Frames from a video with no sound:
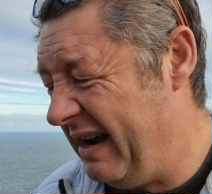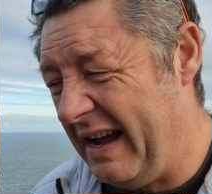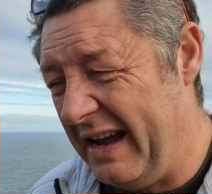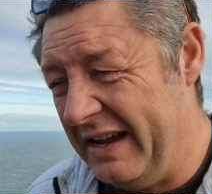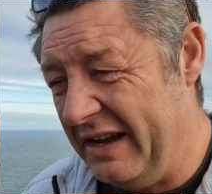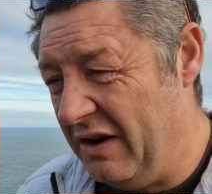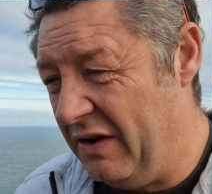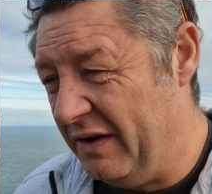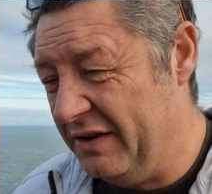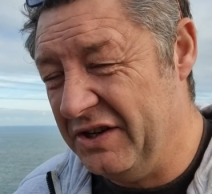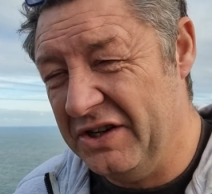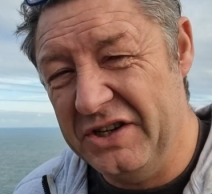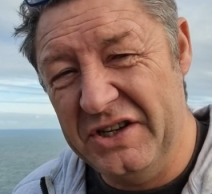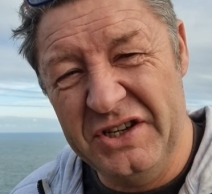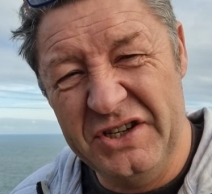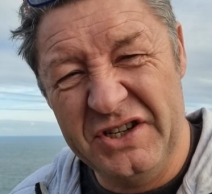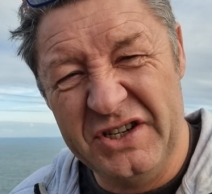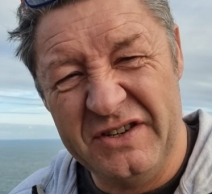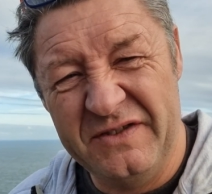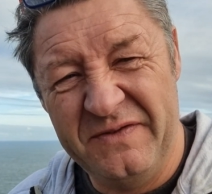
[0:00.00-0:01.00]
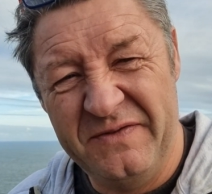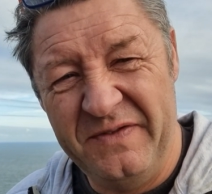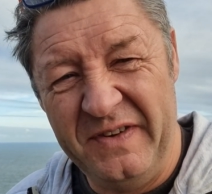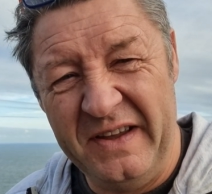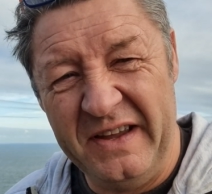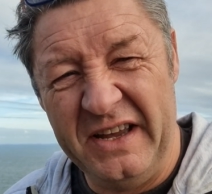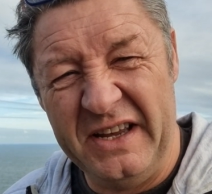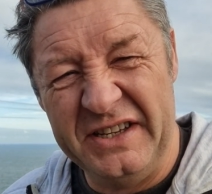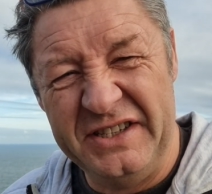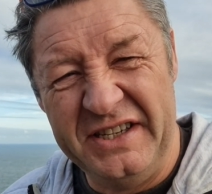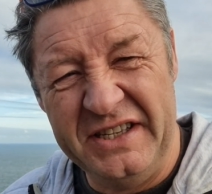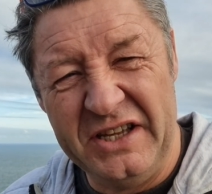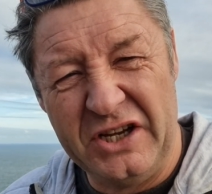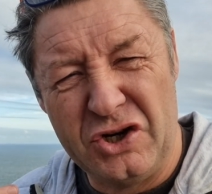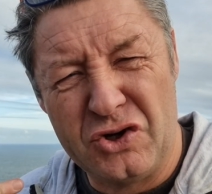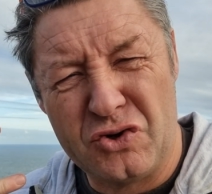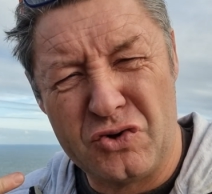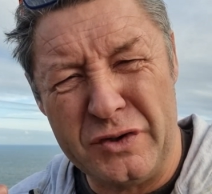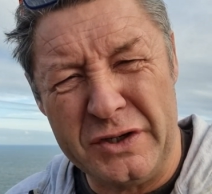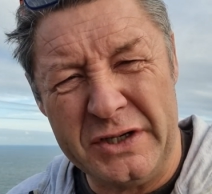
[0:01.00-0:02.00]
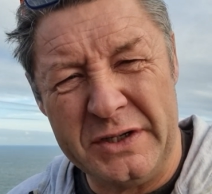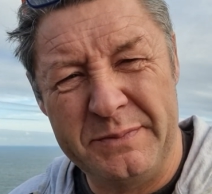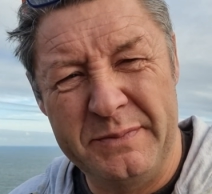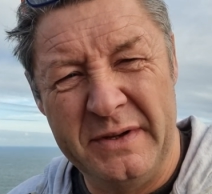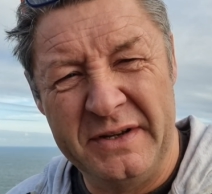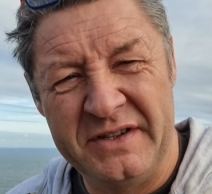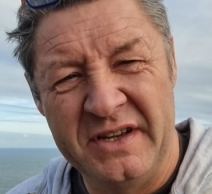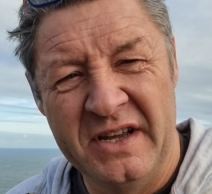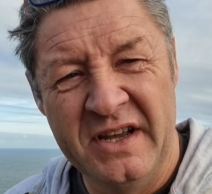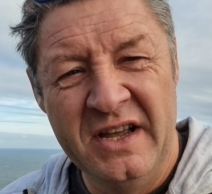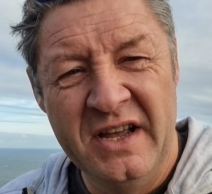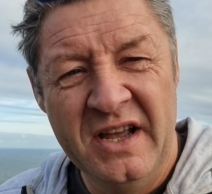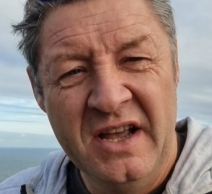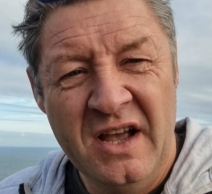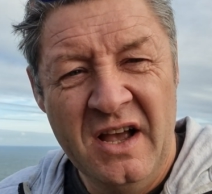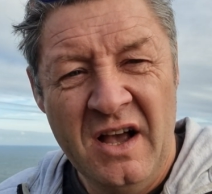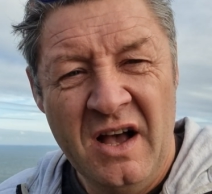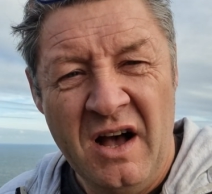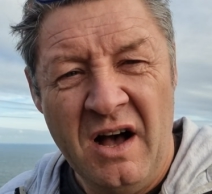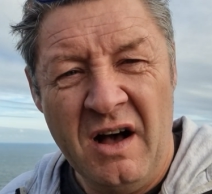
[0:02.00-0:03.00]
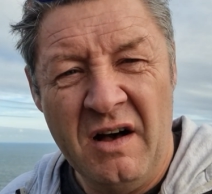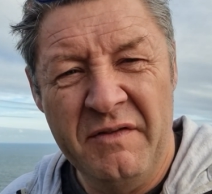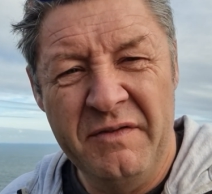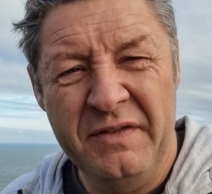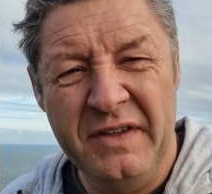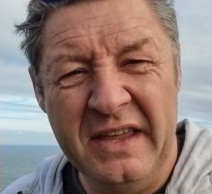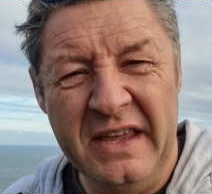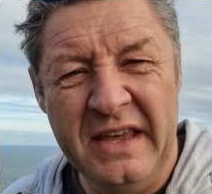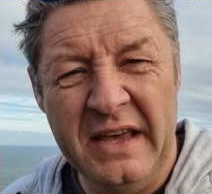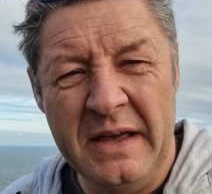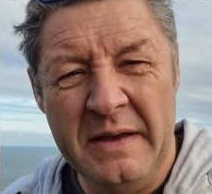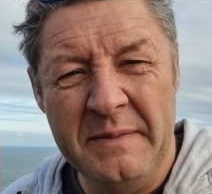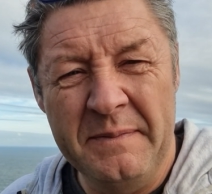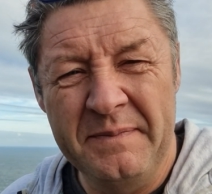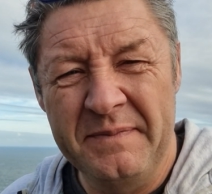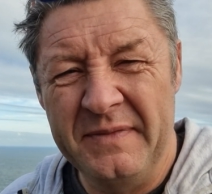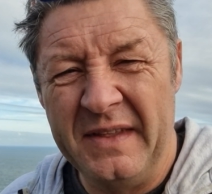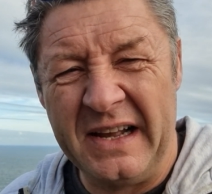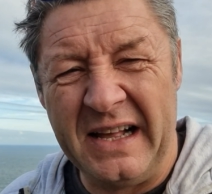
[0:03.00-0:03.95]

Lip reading: you know, you can see the crispness of the